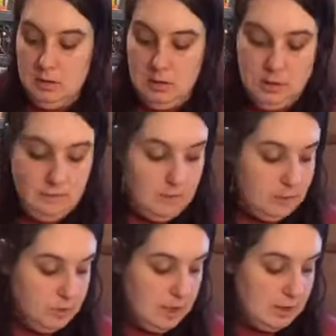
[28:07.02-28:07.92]
of the
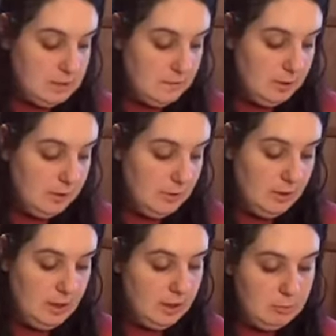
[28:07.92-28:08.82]
transfer with
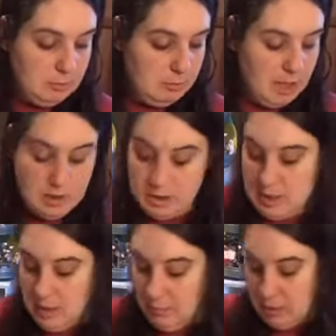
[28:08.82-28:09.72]
like painter's
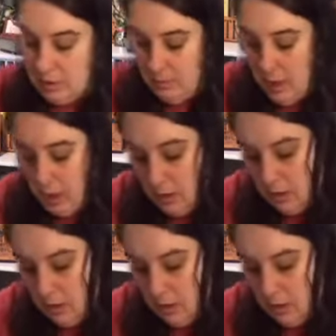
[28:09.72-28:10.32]
tape or something,